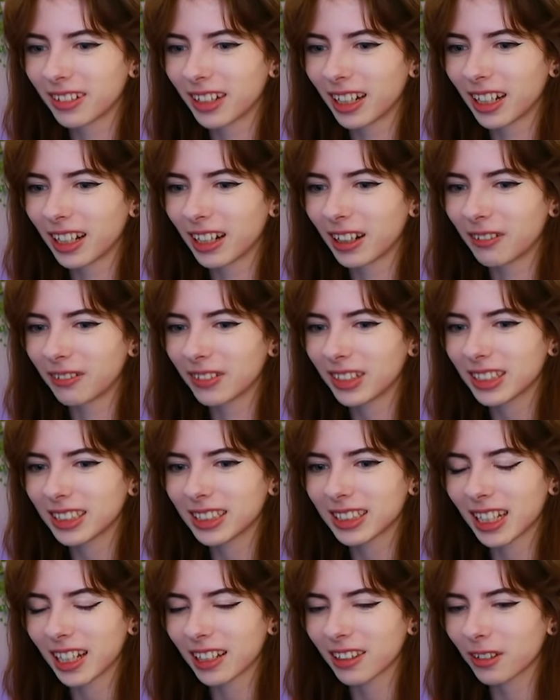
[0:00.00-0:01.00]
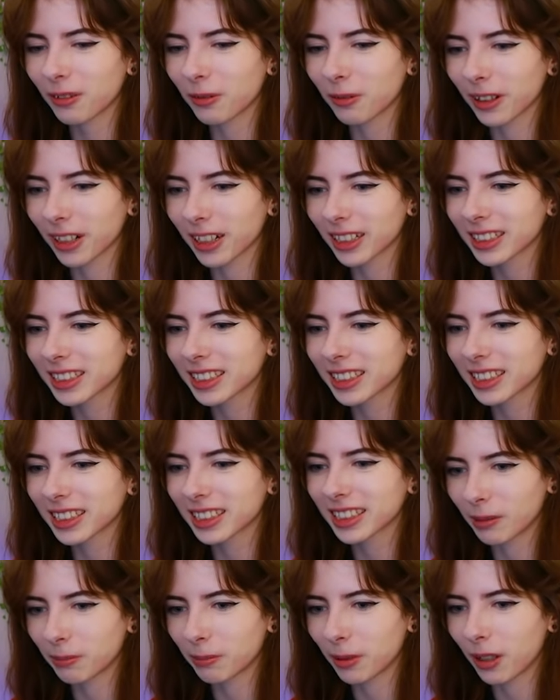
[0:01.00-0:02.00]
Um, he's not the
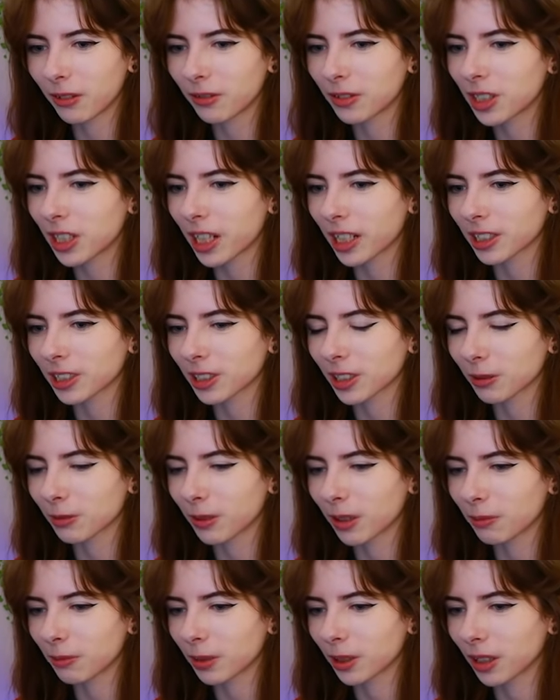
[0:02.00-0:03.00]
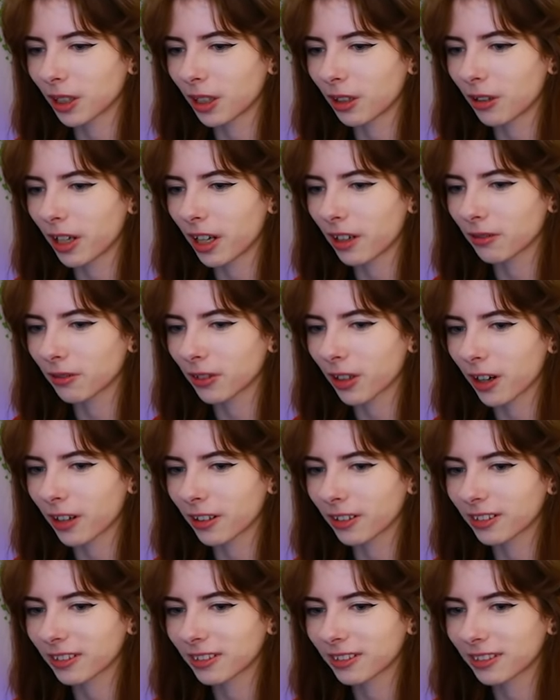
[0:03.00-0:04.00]
worst, above Chester, but below
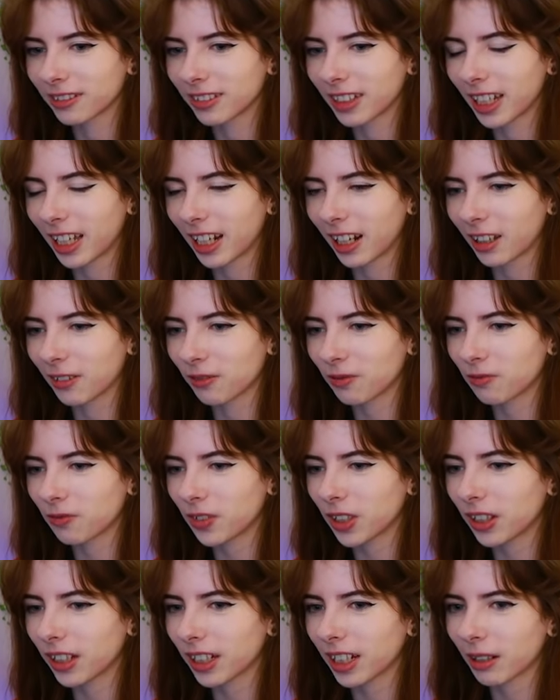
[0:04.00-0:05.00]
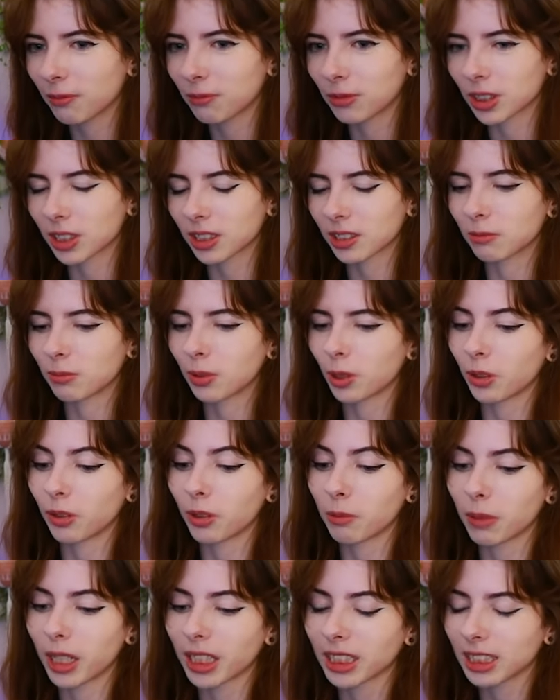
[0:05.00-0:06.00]
Everett. And I feel like I'm just
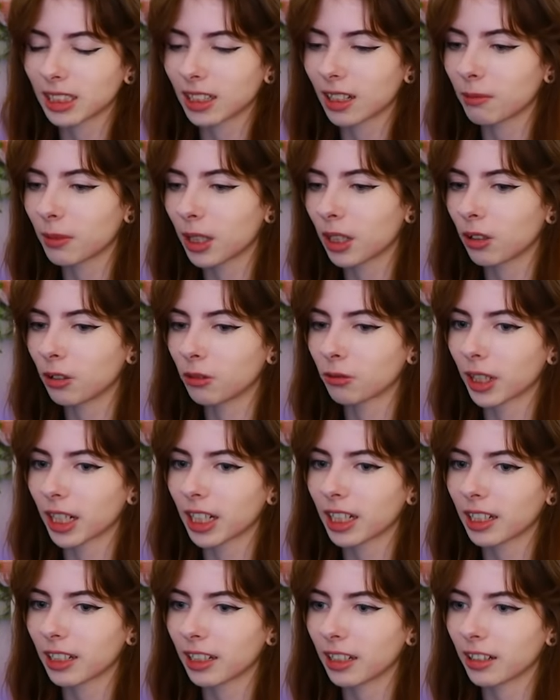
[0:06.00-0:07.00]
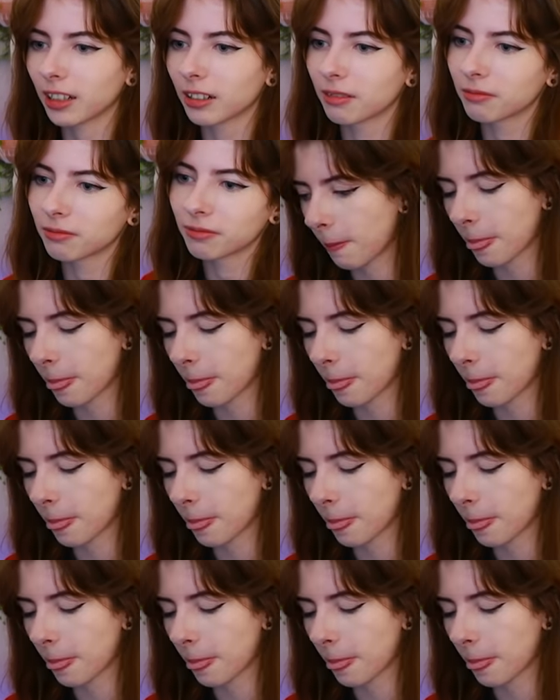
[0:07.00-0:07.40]
completely messing up my whole ranking here.